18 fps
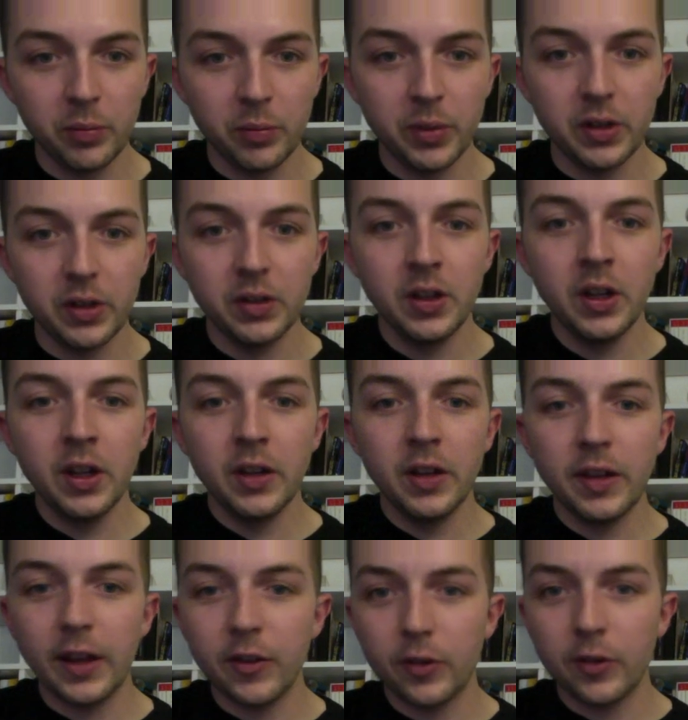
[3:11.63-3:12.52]
but
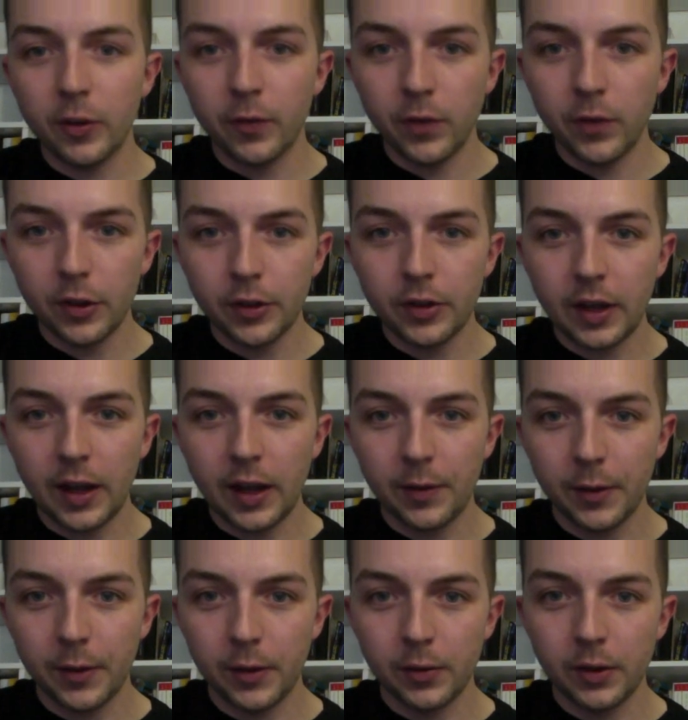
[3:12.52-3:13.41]
that's the first half
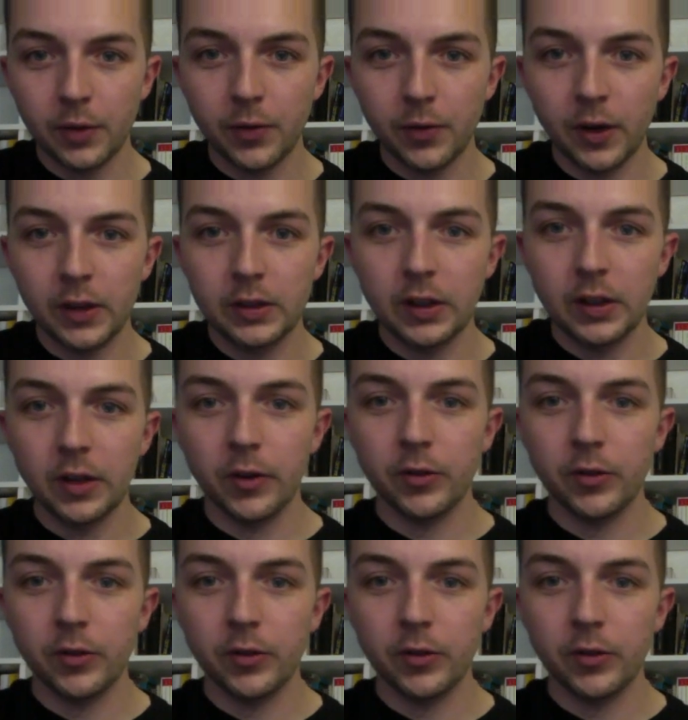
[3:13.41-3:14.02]
of the riff right there,